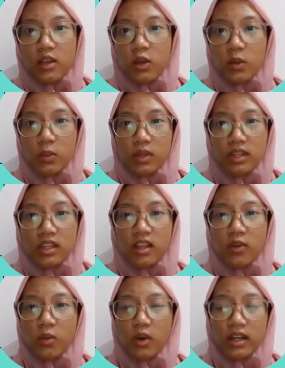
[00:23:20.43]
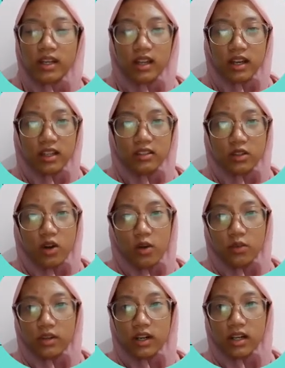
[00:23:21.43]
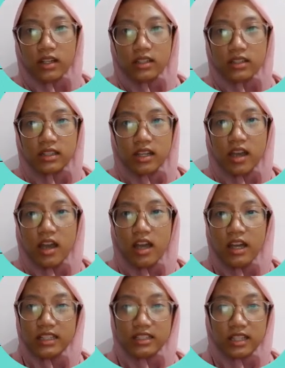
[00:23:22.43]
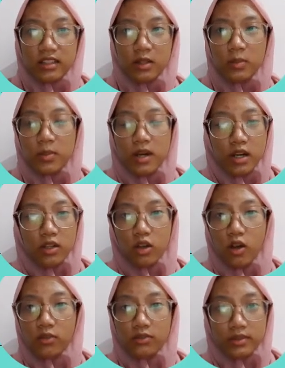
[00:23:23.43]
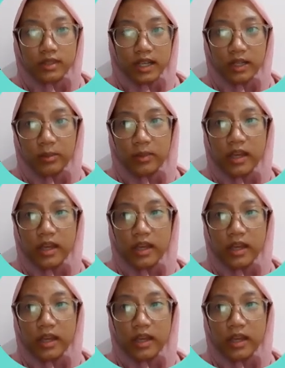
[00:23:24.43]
with one another over an extended period of time.